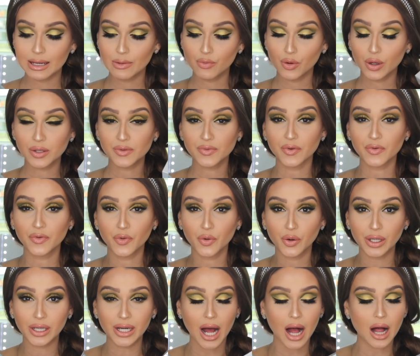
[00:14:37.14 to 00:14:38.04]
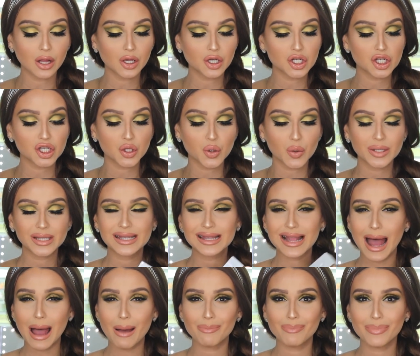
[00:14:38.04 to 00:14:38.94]
It runs for $40, so
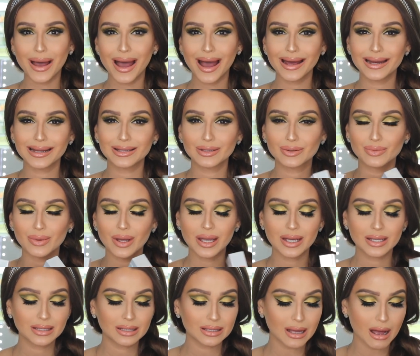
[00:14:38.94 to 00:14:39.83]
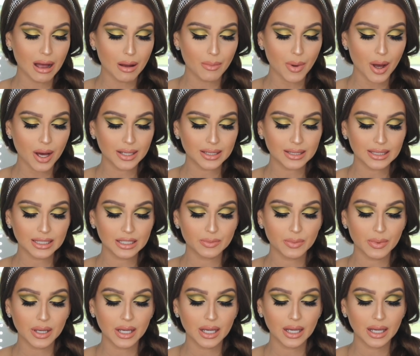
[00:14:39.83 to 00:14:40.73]
it's not bad. It's honestly
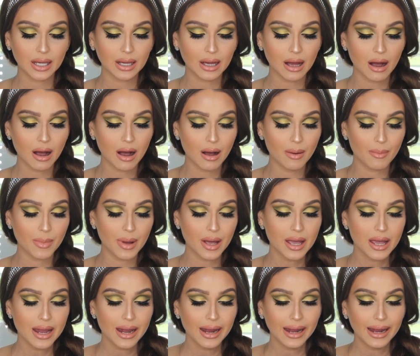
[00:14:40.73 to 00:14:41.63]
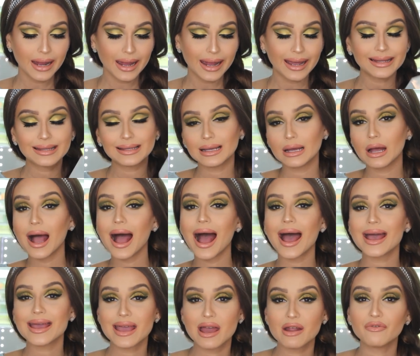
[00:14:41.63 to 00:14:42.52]
speaking, it's a
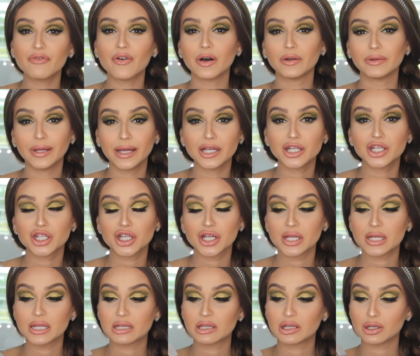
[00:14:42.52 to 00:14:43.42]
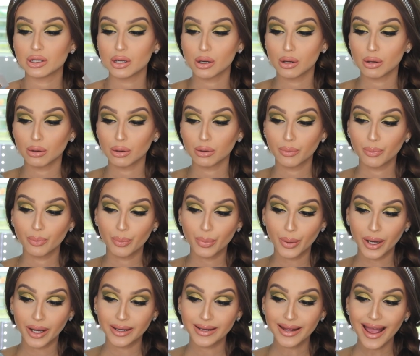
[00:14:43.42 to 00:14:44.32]
high-end foundation. So,
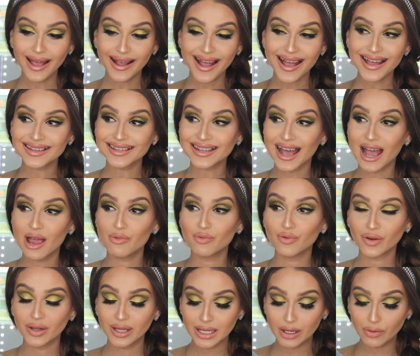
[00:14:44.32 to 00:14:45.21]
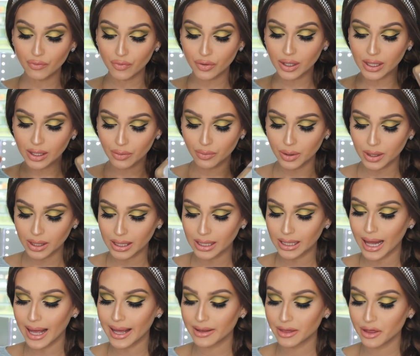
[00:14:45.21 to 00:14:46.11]
but yeah guys, I really
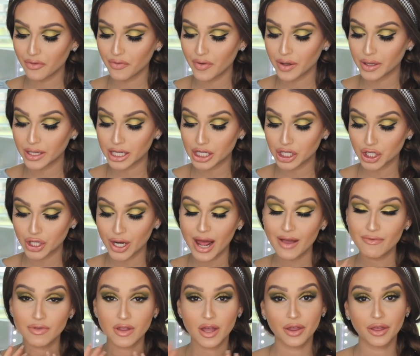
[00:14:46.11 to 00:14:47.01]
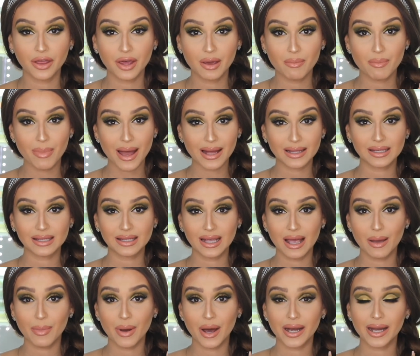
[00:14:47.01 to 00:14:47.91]
like the foundation. I have nothing bad to
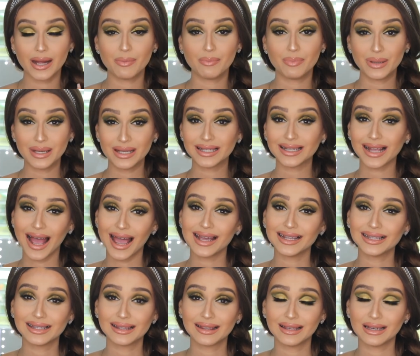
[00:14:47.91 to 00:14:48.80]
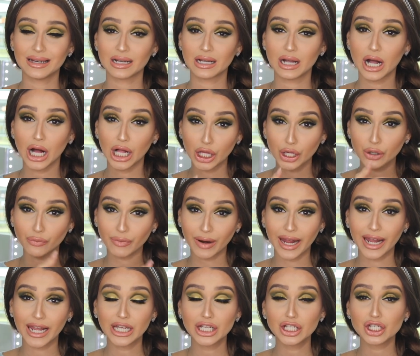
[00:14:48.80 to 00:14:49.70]
say about it besides the color
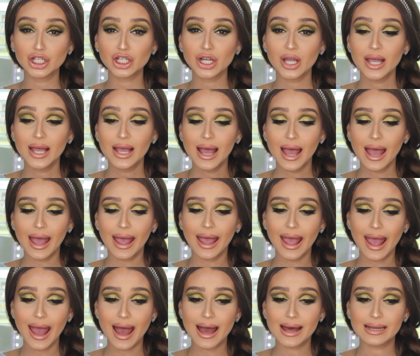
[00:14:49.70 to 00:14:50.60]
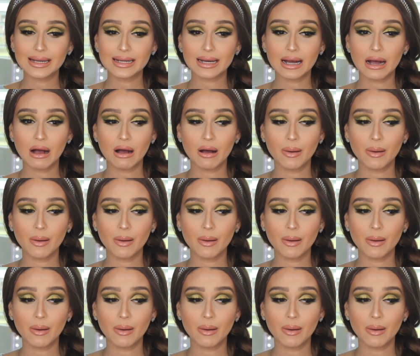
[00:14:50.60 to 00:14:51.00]
range, and